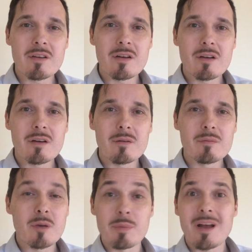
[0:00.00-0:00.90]

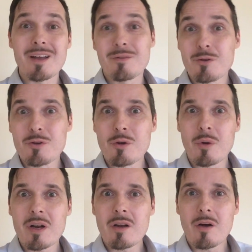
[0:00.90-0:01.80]
applying for new
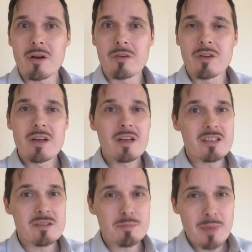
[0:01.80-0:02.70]
credit cards.
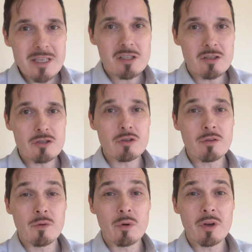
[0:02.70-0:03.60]
Especially you should
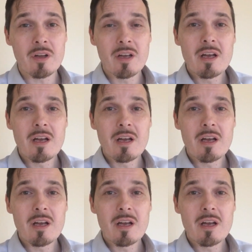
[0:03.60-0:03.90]
avoid